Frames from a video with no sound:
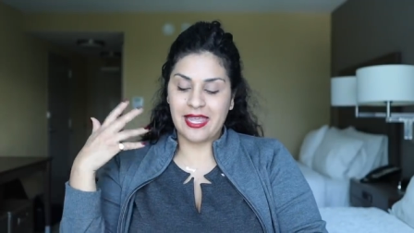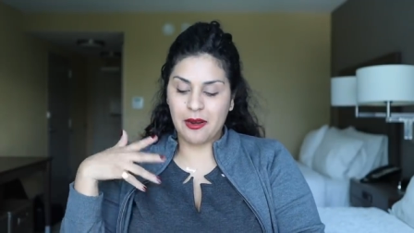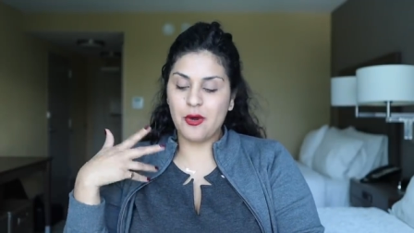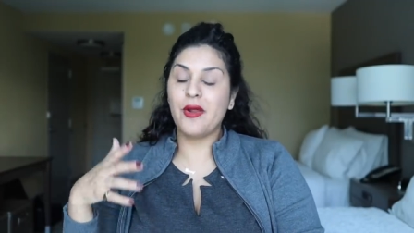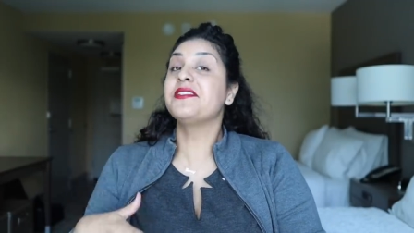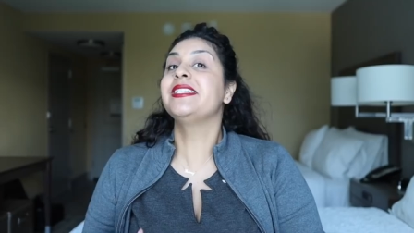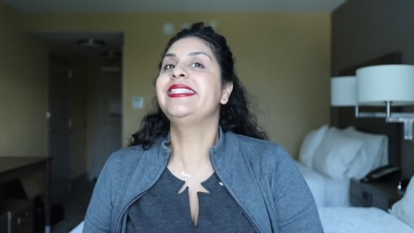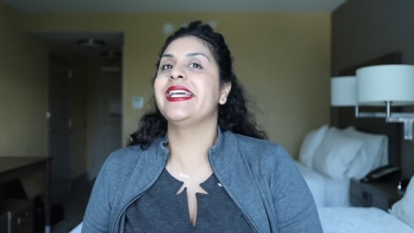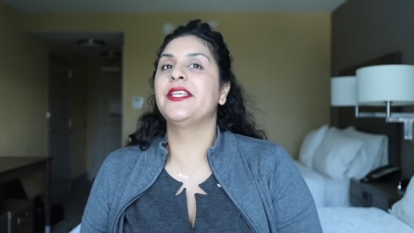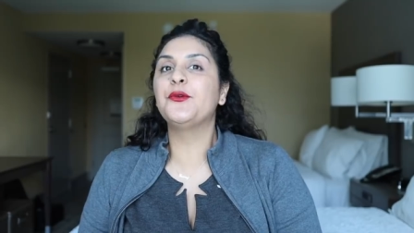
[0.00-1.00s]
that I don't have to
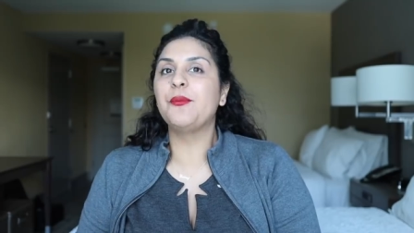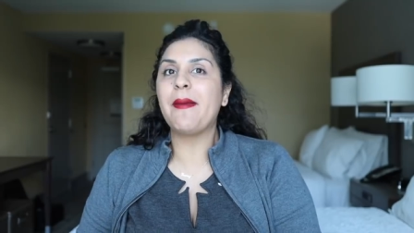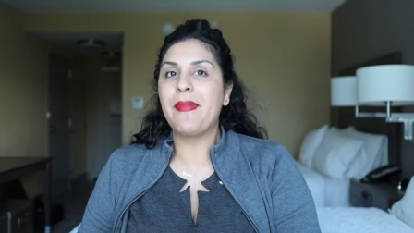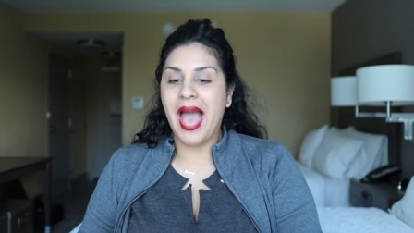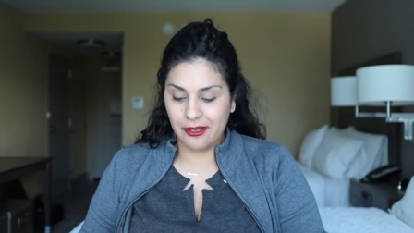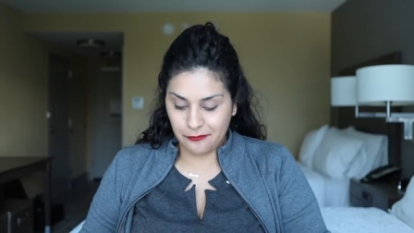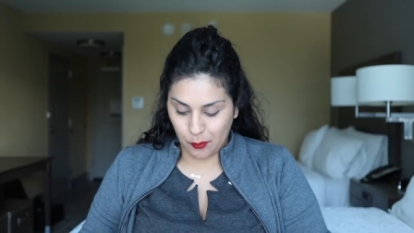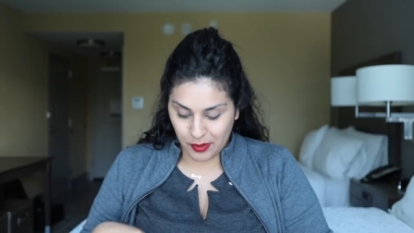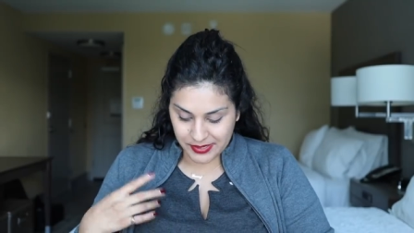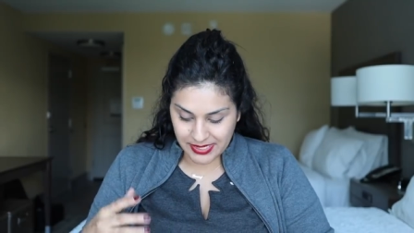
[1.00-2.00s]
dig through my bag
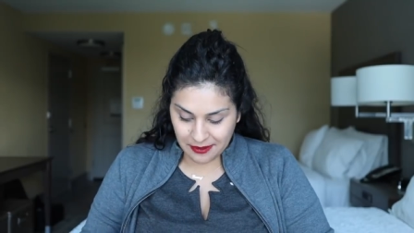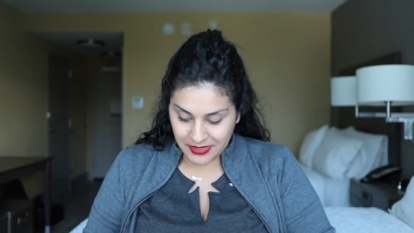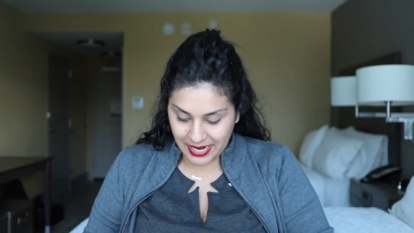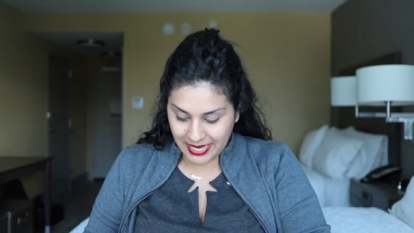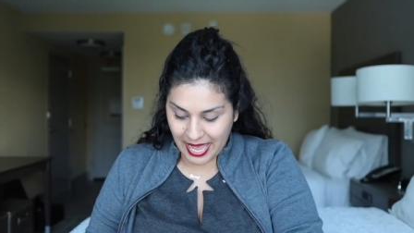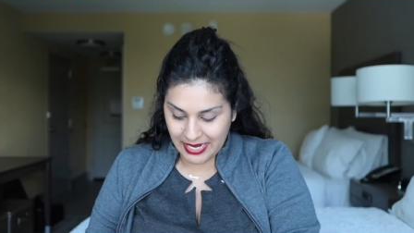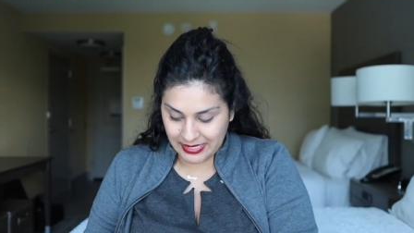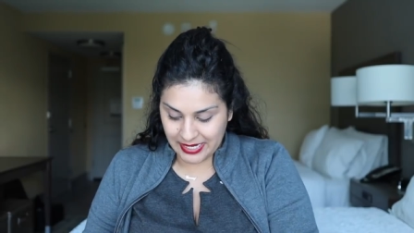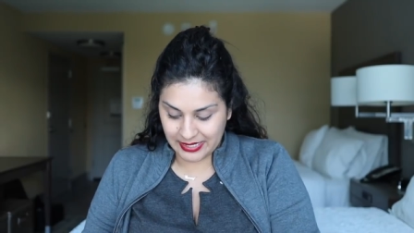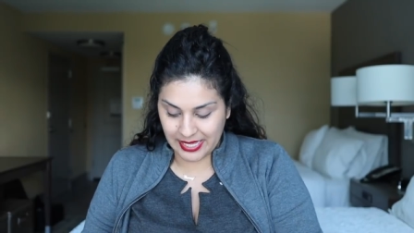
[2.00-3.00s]
for stuff that I kind
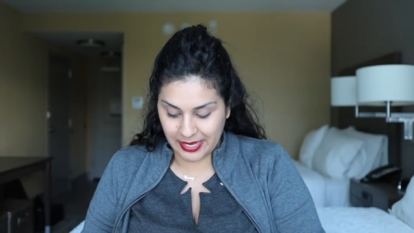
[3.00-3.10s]
of need